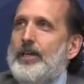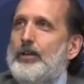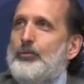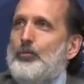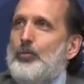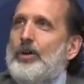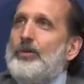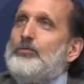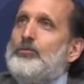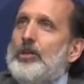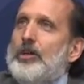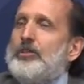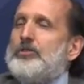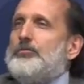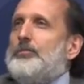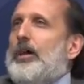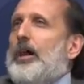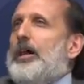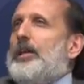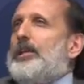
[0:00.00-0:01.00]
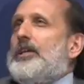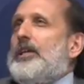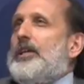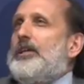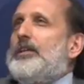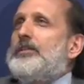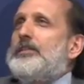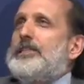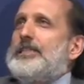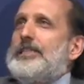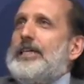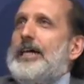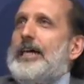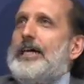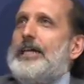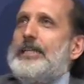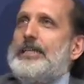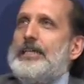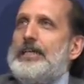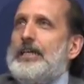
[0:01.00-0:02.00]
And one bright spot is
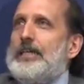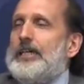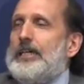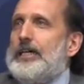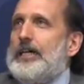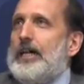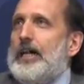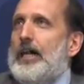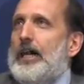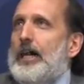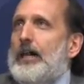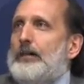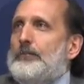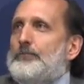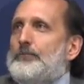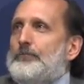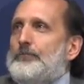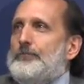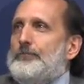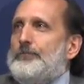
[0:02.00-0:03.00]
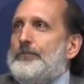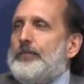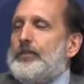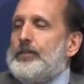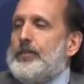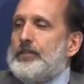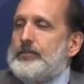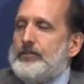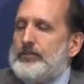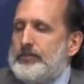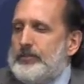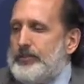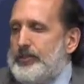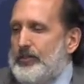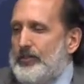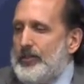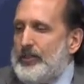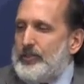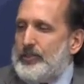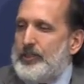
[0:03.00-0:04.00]
that the
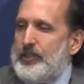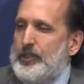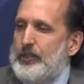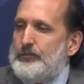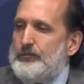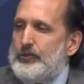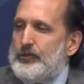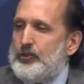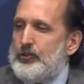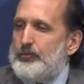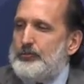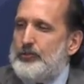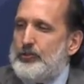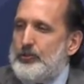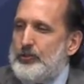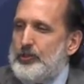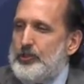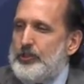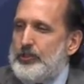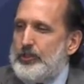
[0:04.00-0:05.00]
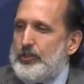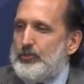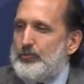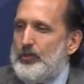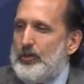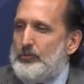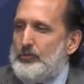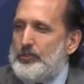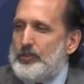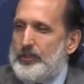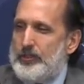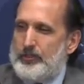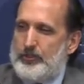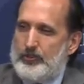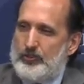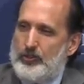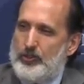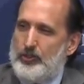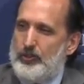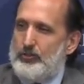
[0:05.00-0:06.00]
deterioration in income distribution has represented
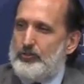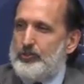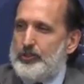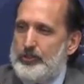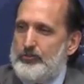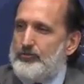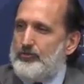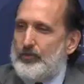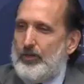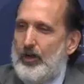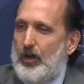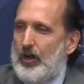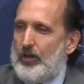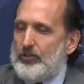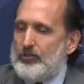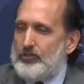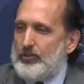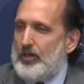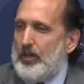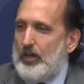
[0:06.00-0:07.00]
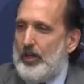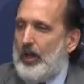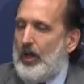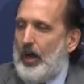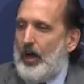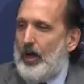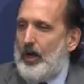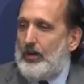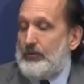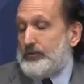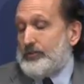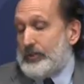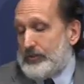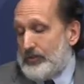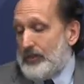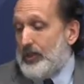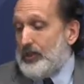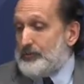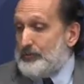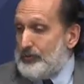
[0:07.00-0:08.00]
this huge influx of,
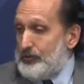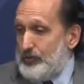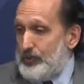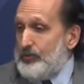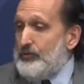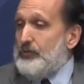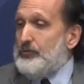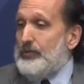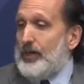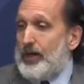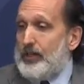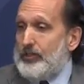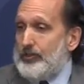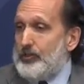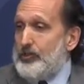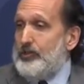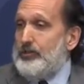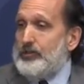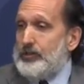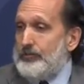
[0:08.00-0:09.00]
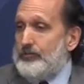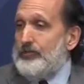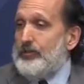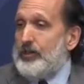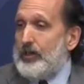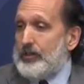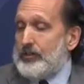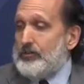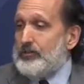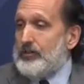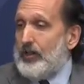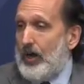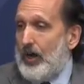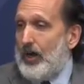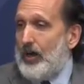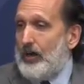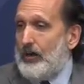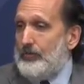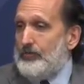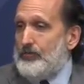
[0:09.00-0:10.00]
it's been driven by this huge influx
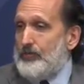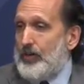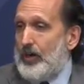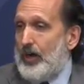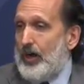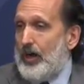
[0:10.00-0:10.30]
of